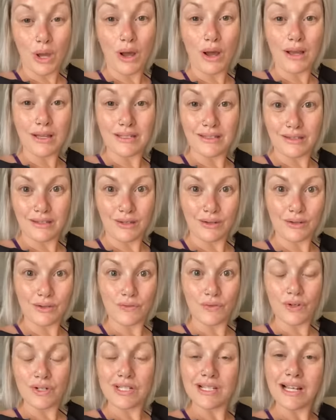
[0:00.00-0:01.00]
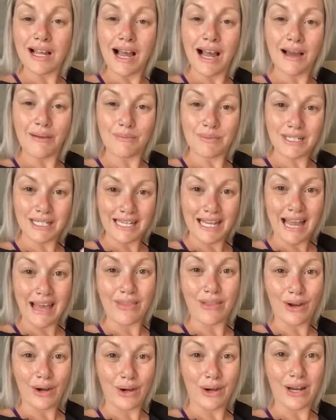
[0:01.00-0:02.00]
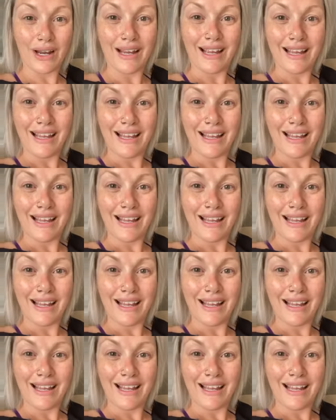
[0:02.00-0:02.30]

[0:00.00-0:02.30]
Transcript: laws of the universe come together.